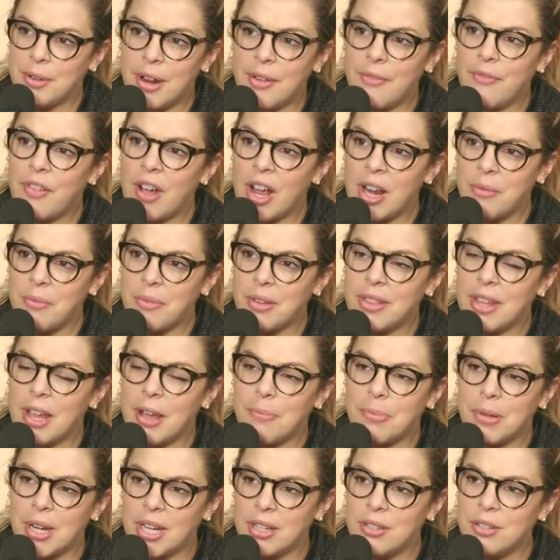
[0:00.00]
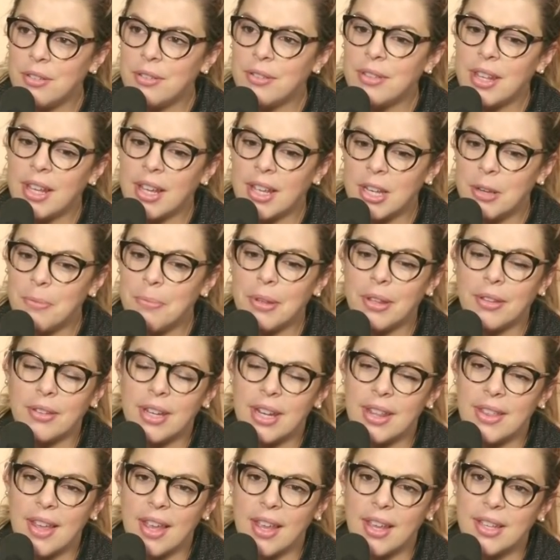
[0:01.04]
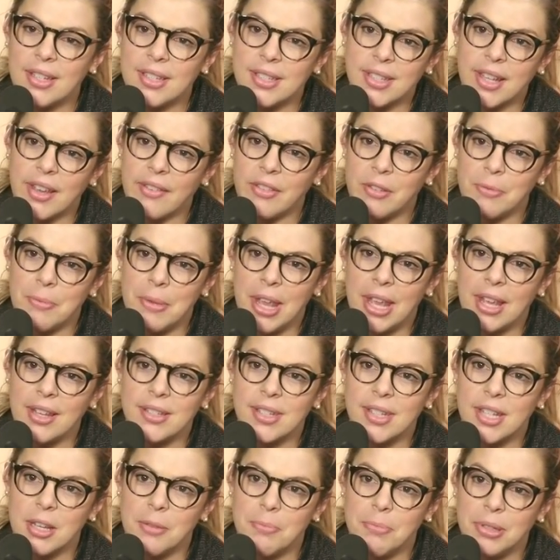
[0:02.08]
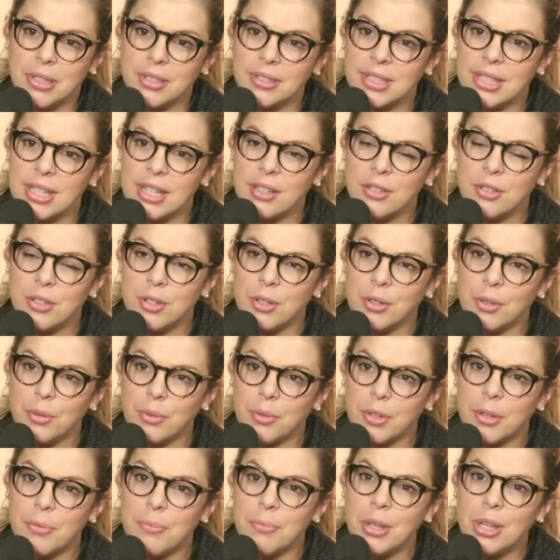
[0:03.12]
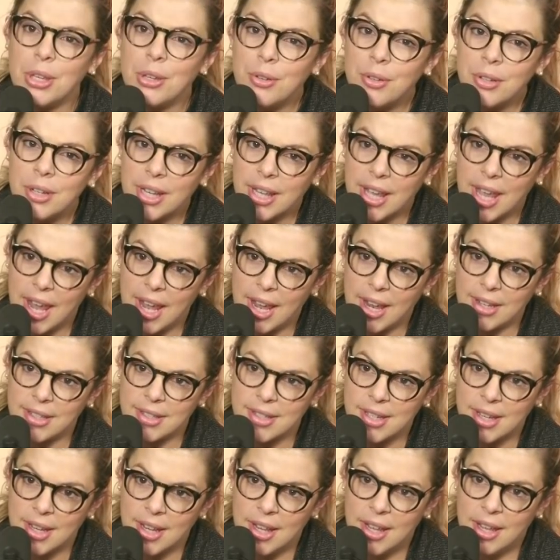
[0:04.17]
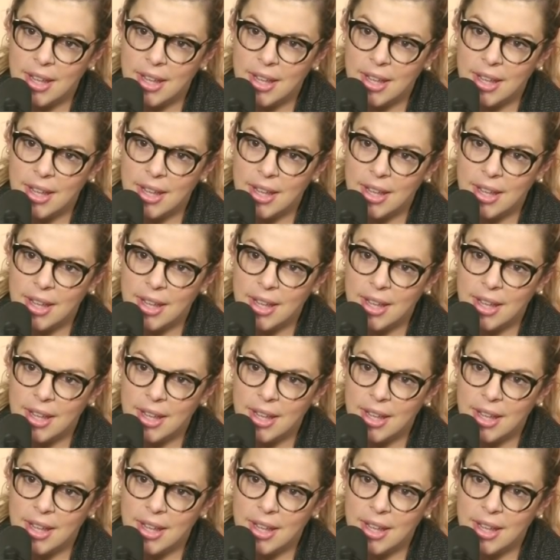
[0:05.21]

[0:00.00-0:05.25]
And I'm fine with that. But I do think an ability that he has given me is the ability to communicate